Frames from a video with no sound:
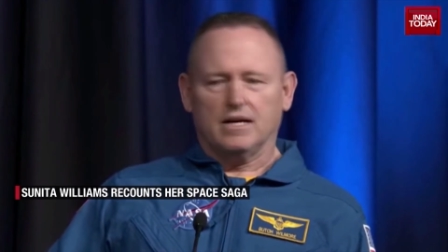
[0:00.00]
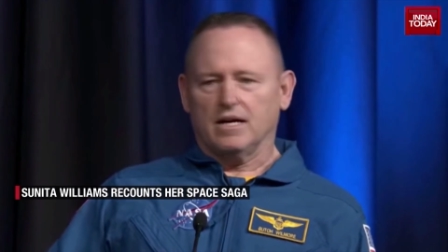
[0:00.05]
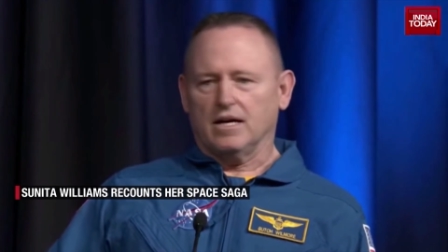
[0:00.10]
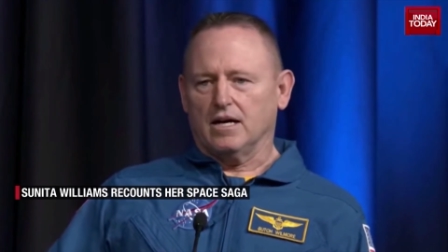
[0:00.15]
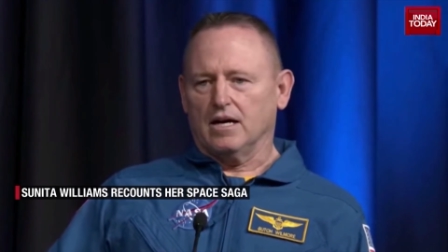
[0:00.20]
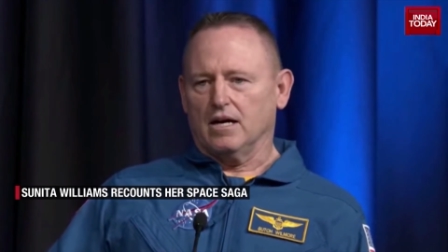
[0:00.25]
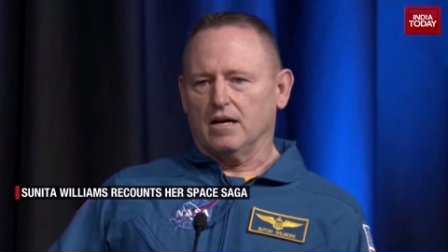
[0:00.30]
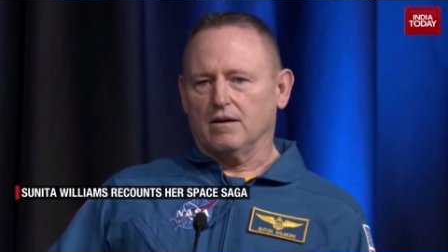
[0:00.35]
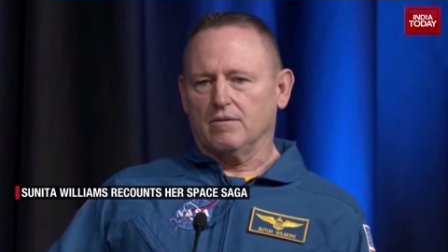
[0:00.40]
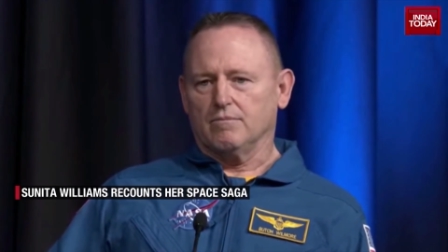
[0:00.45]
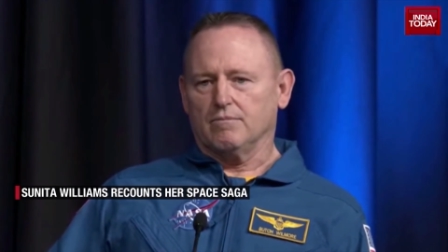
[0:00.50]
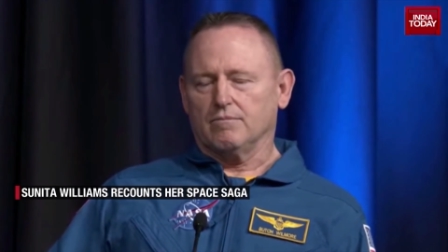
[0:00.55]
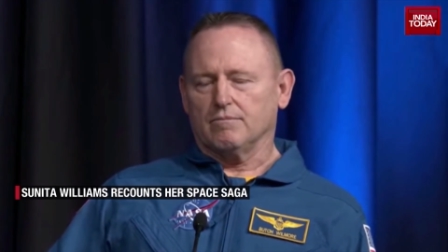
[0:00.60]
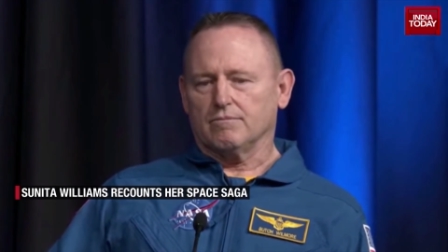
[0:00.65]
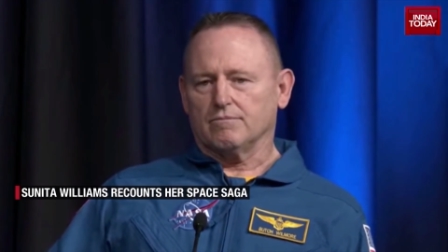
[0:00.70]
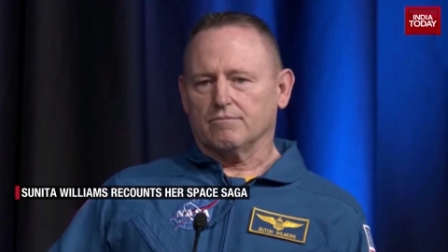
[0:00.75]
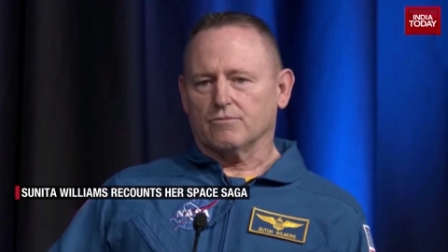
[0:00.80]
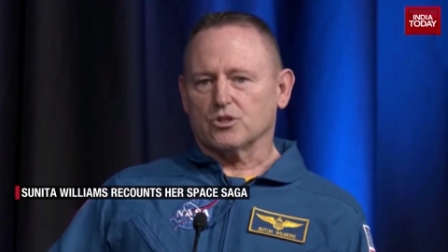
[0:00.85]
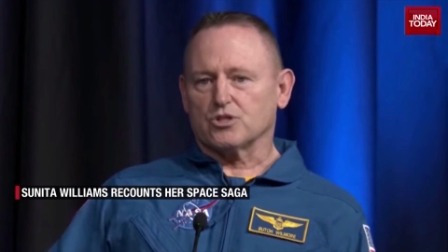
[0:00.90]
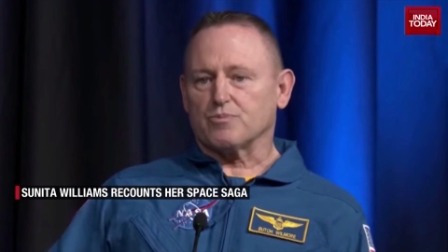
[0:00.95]

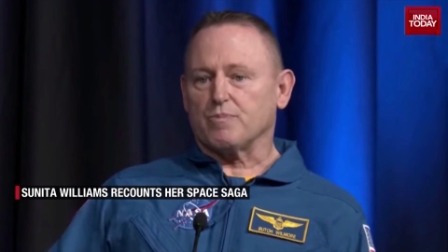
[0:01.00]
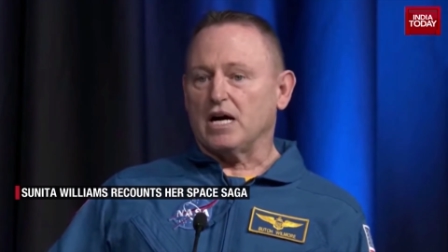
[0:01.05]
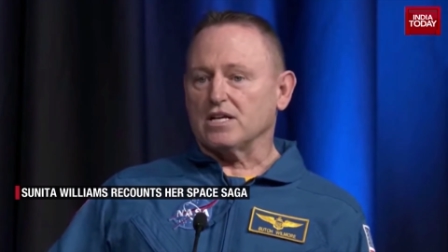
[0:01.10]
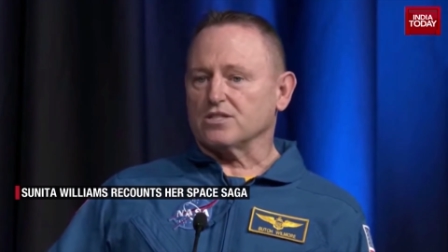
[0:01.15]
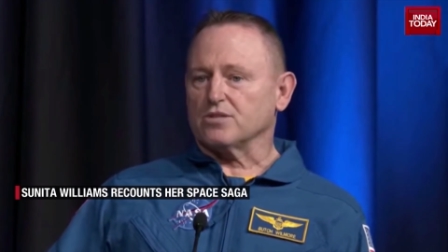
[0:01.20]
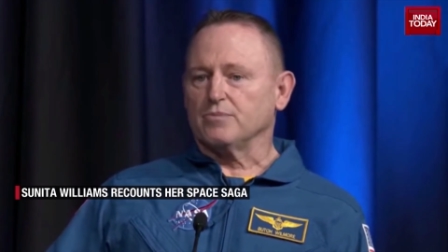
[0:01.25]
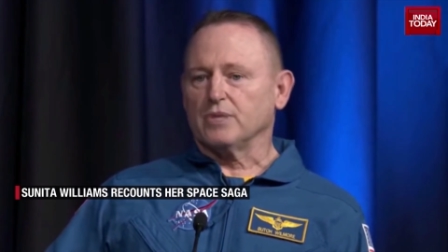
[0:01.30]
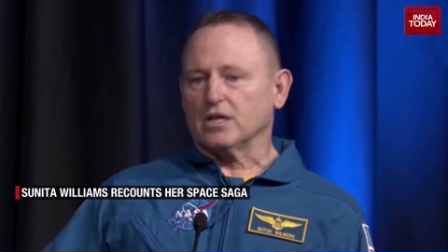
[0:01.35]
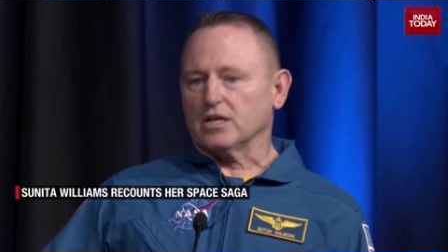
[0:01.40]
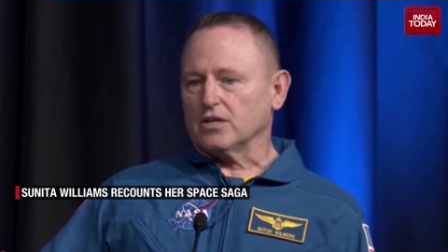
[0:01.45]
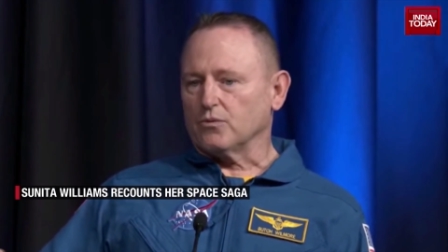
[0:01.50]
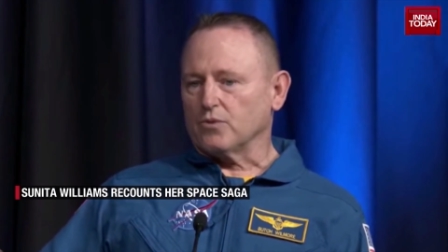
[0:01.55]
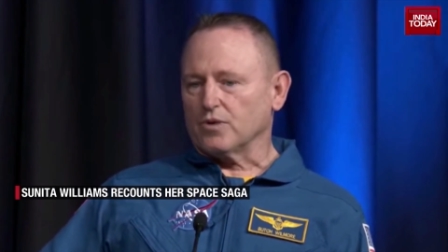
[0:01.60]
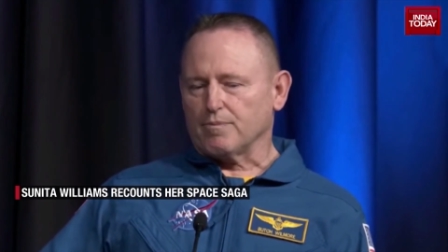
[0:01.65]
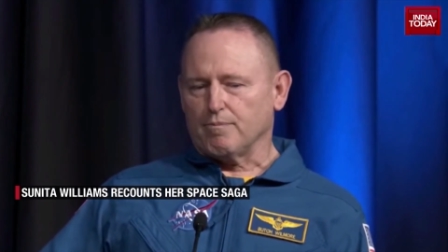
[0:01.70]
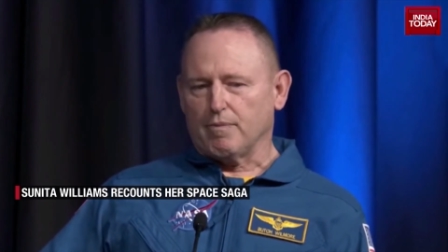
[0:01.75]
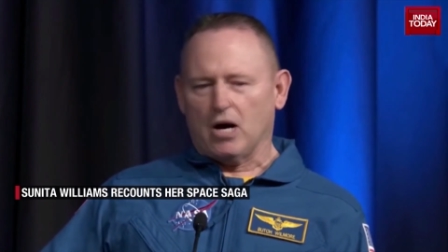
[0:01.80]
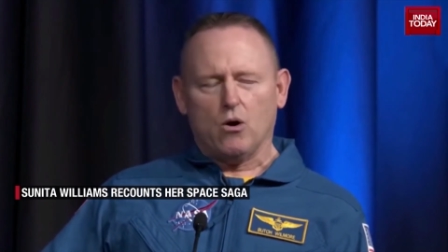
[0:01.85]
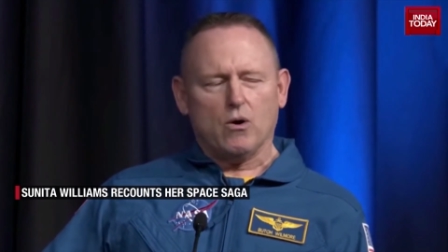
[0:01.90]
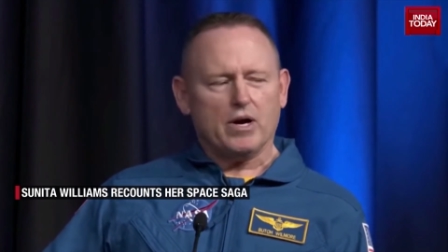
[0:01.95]
Um, responsibility
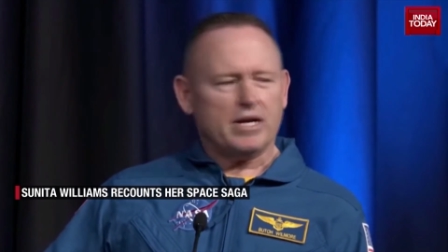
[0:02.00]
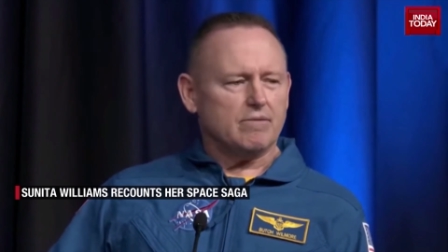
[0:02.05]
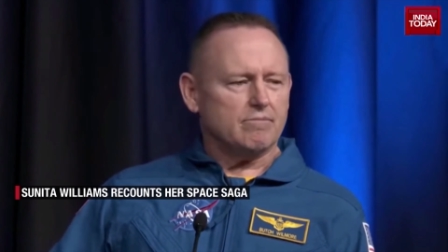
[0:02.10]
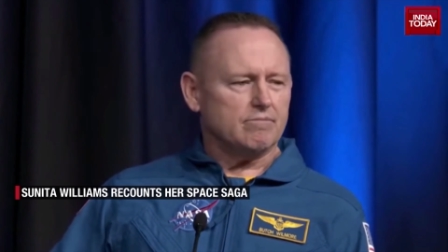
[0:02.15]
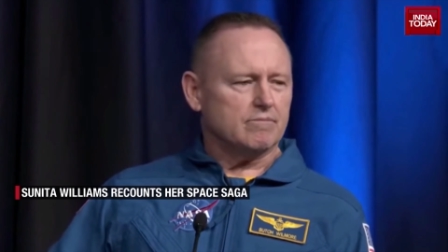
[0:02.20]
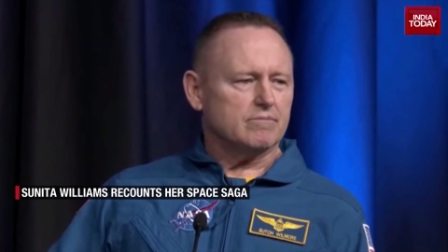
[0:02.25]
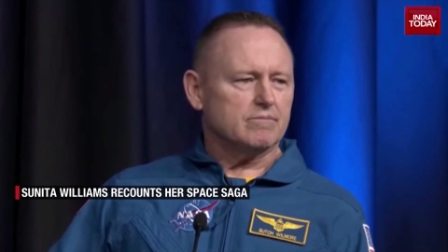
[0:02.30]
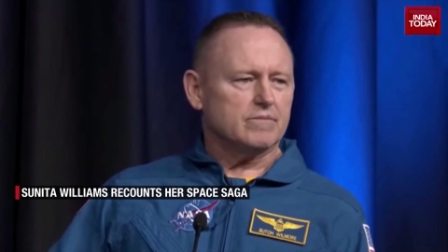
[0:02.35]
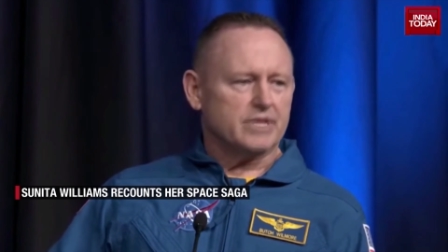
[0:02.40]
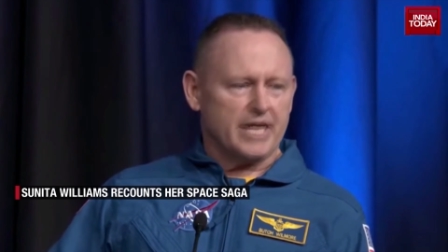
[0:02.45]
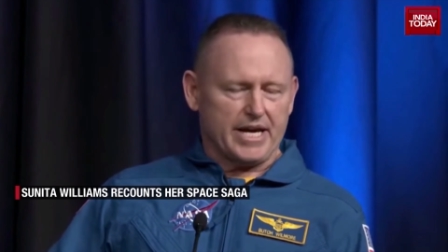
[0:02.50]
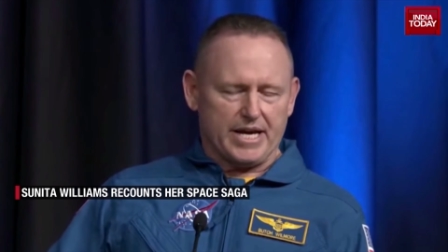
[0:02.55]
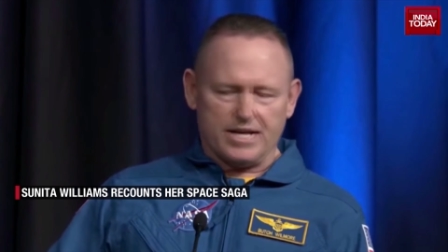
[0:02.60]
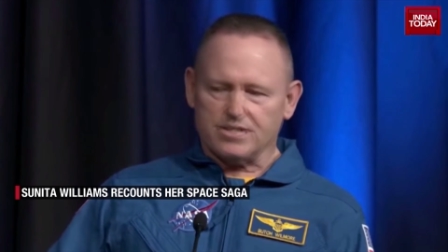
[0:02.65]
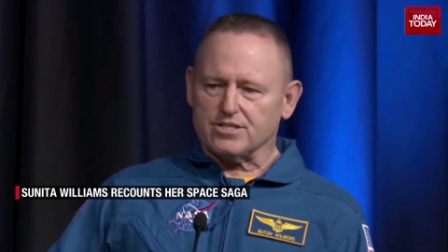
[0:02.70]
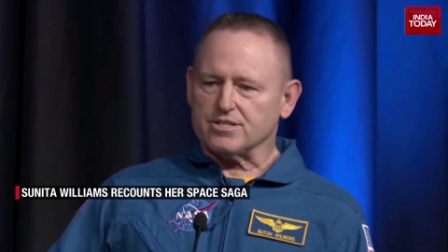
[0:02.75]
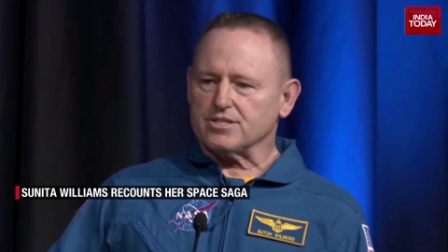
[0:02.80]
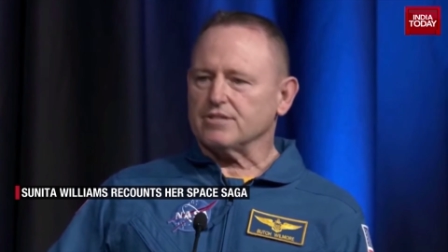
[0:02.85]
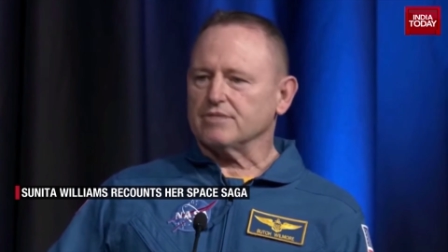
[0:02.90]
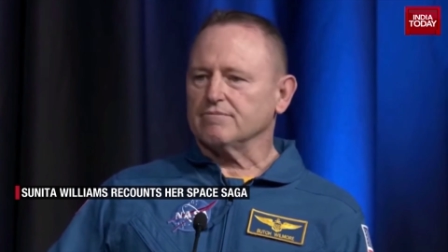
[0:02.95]
with Boeing,
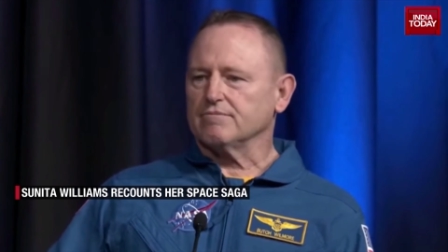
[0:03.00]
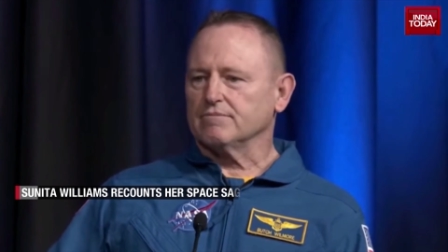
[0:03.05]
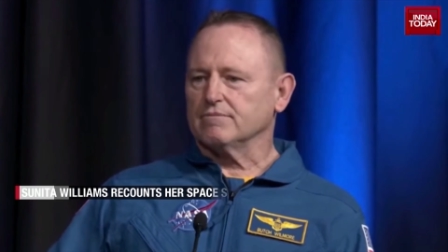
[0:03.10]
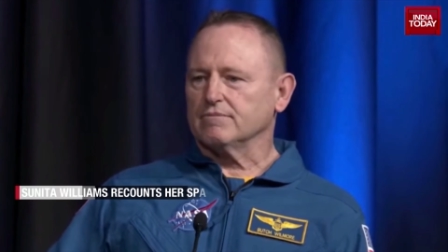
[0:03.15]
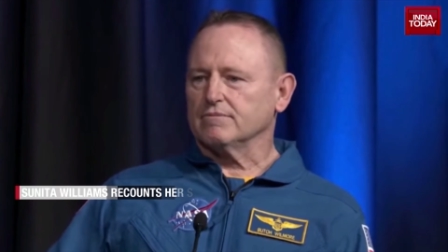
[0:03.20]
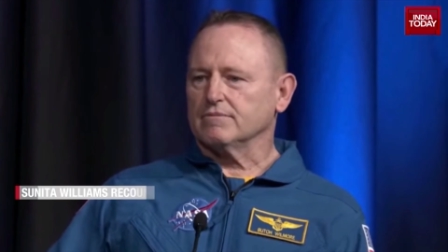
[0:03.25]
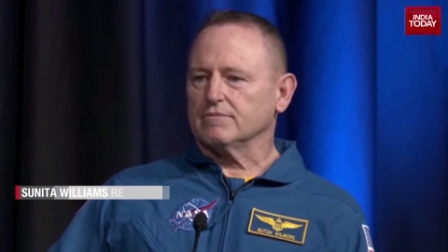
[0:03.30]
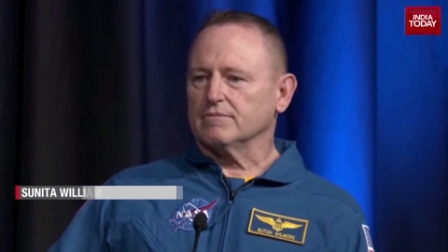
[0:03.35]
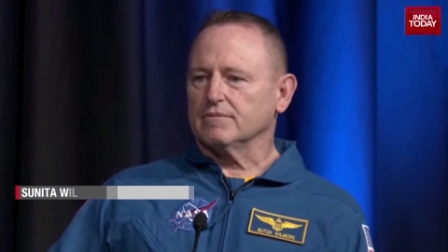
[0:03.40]
yes.